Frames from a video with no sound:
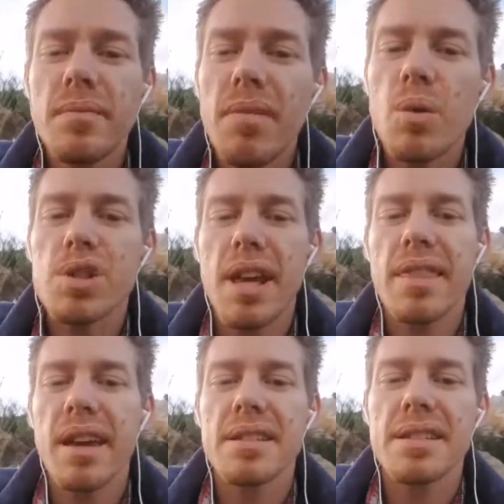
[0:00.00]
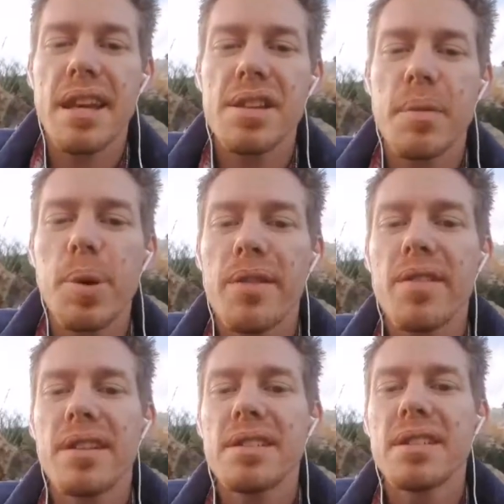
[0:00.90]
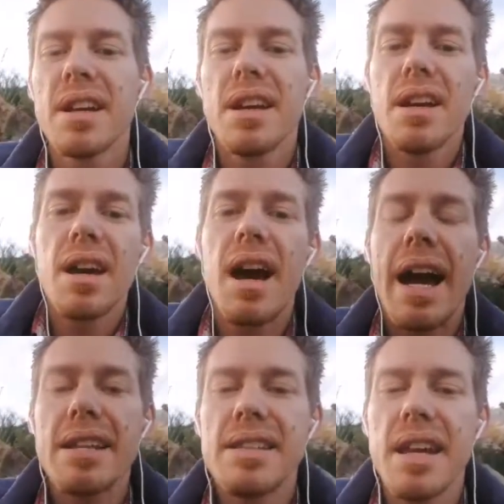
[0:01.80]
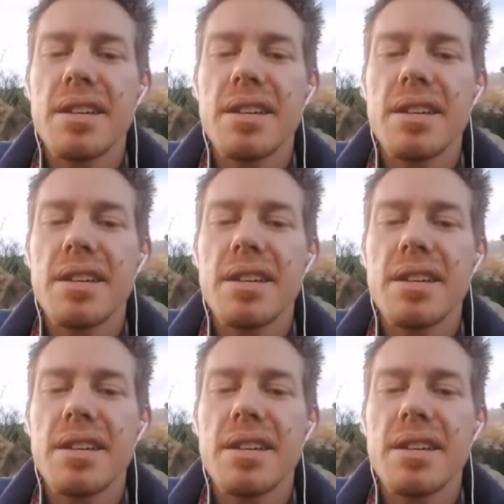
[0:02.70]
which I think is such a prevalent idea